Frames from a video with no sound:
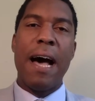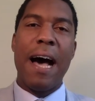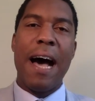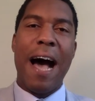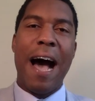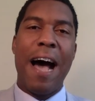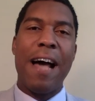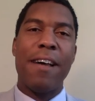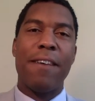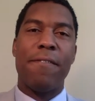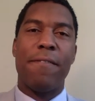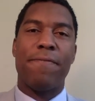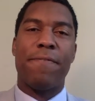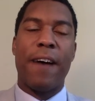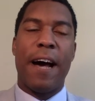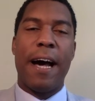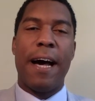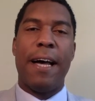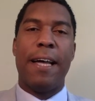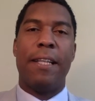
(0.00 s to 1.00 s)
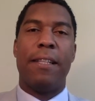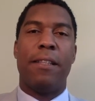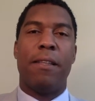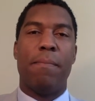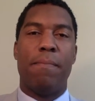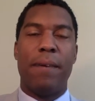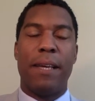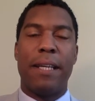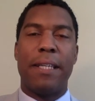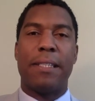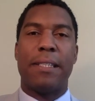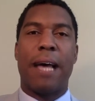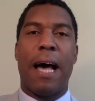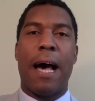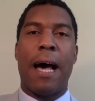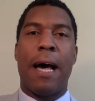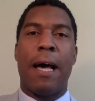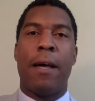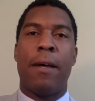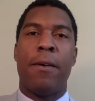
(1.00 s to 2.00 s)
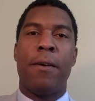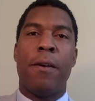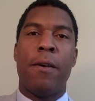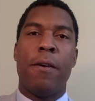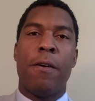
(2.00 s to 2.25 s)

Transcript: I find the biggest high